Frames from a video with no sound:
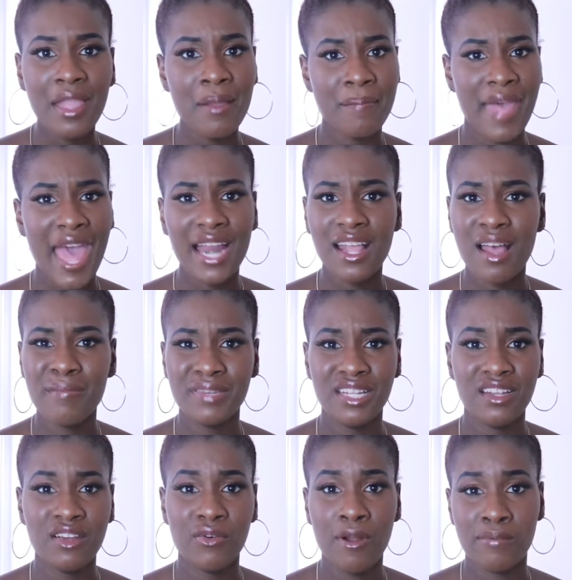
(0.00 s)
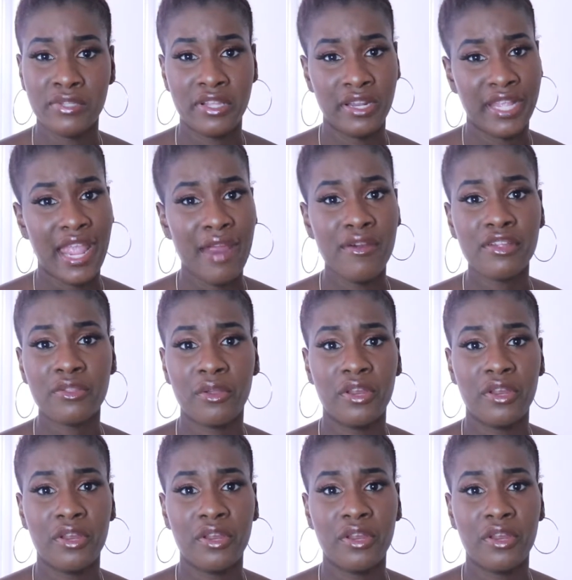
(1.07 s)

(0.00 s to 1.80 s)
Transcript: bad company corrupts good character.